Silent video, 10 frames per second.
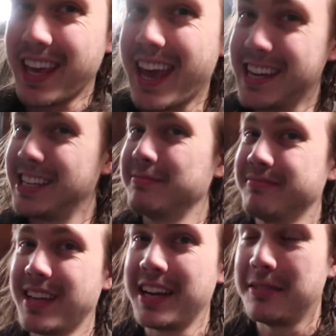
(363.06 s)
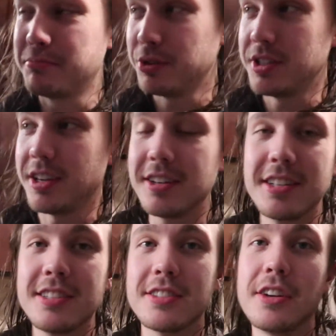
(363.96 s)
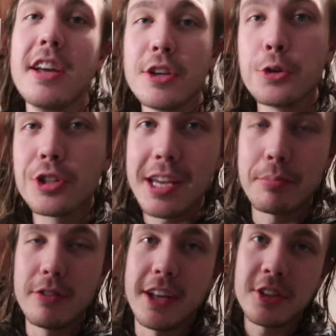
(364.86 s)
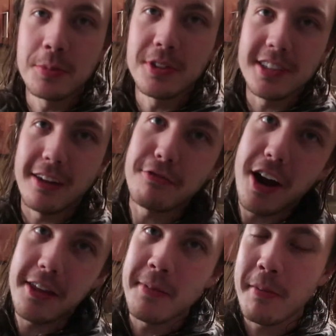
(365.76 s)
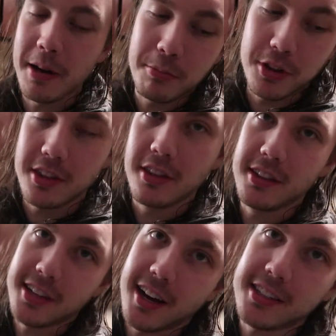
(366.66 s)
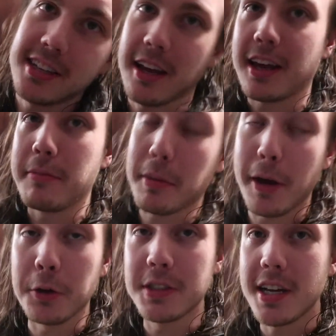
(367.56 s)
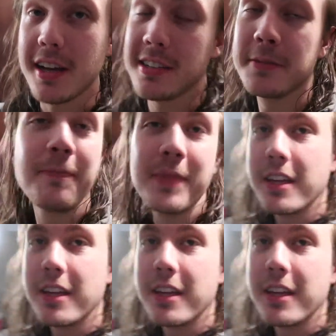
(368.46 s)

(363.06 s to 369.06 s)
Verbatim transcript: the can in. I didn't put any onions, or usually I put vegetables and I fry them up and I put the sauce and I kind of make my own sauce.